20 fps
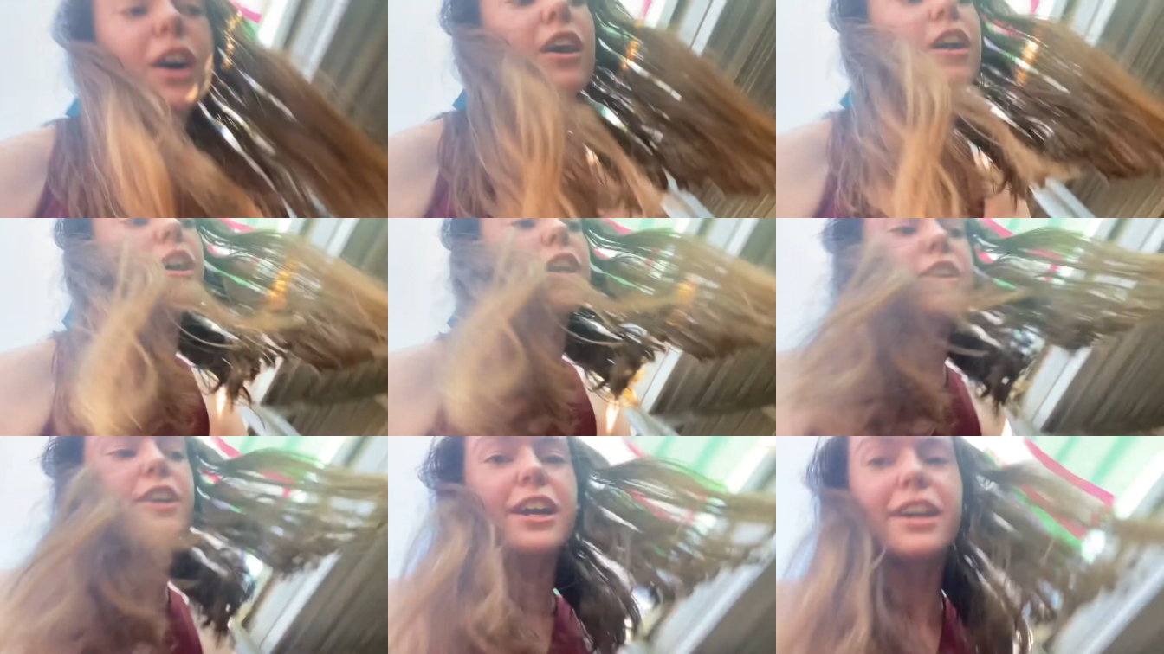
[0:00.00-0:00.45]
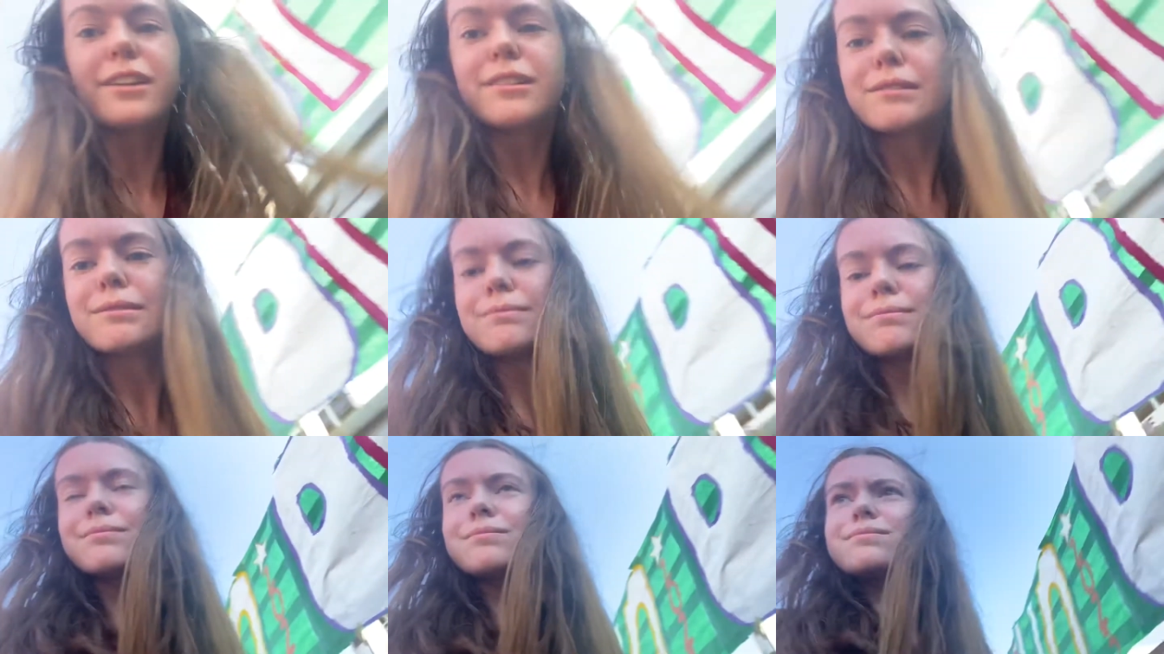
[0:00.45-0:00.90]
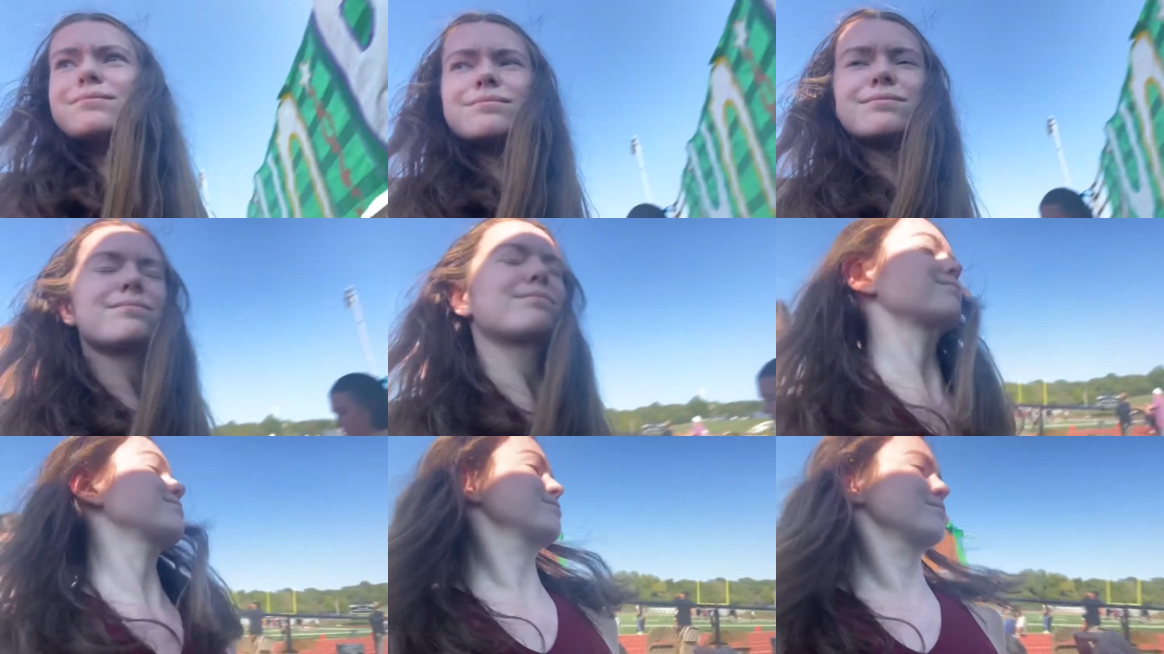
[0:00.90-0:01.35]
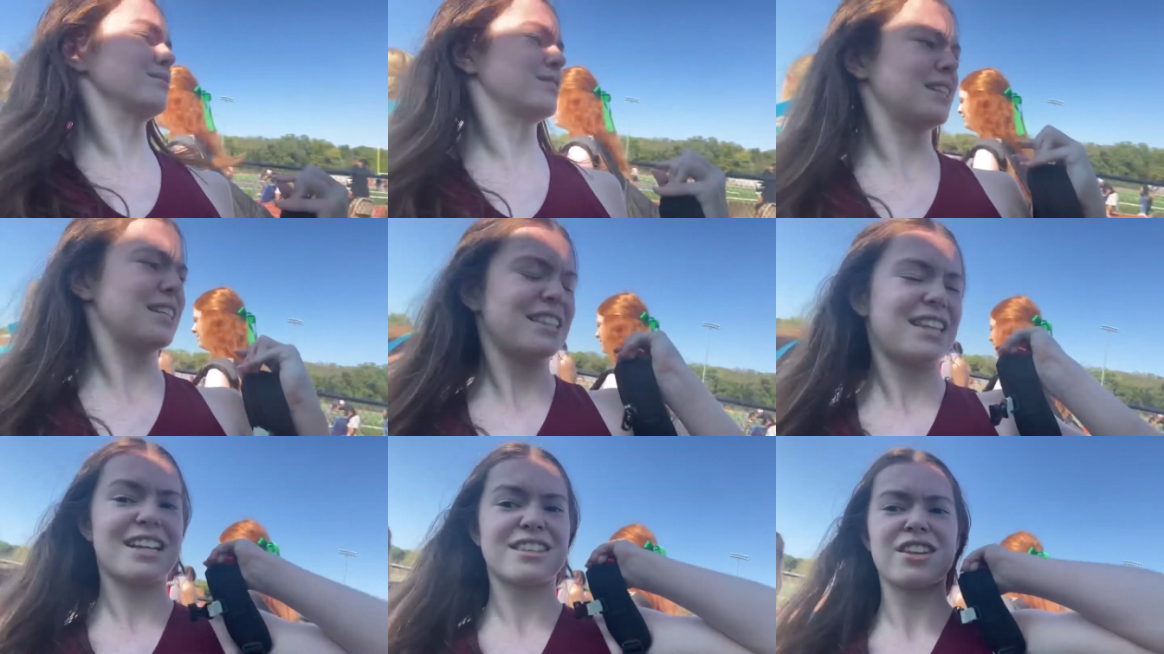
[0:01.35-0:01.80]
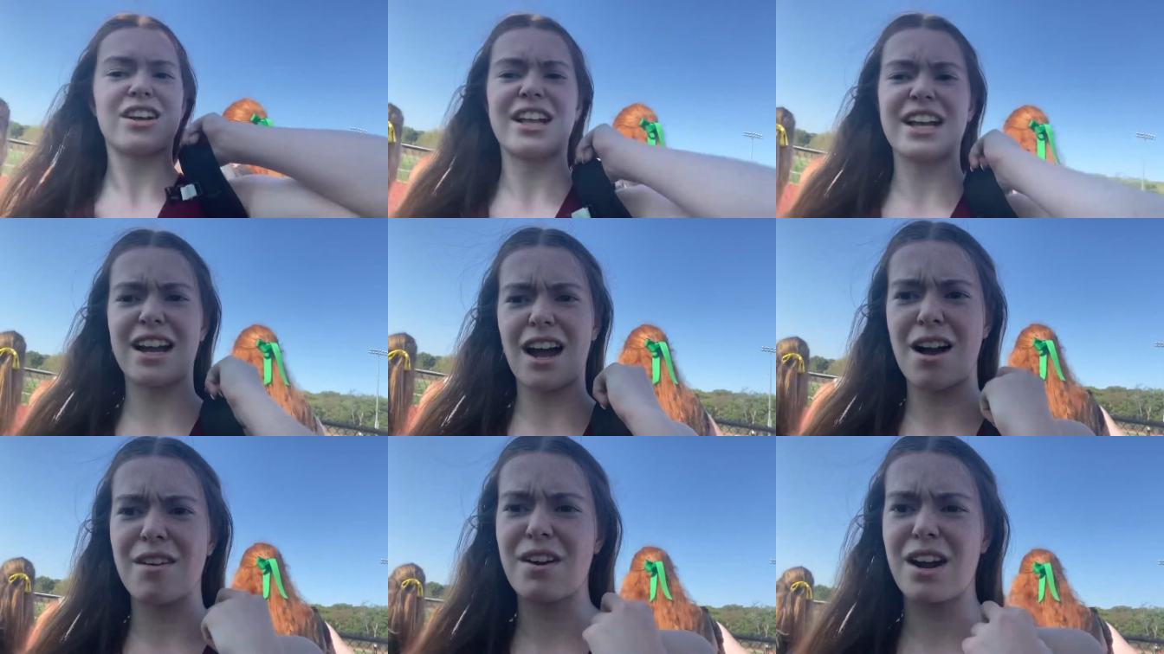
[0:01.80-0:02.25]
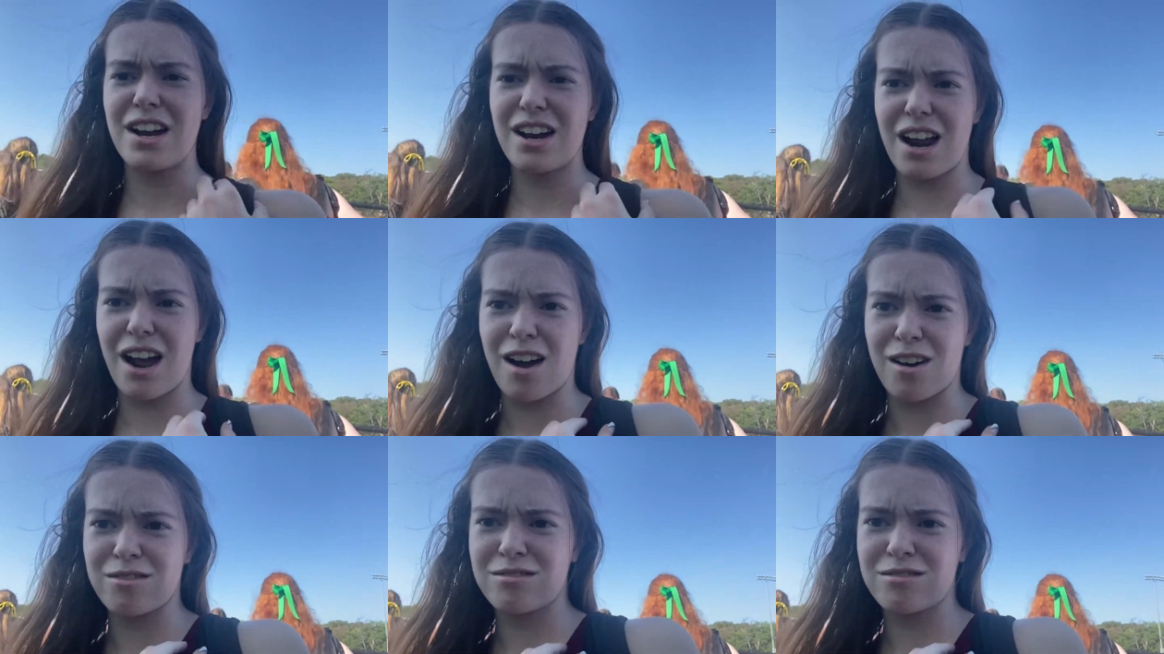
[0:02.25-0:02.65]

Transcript: All right. That's all I got right now.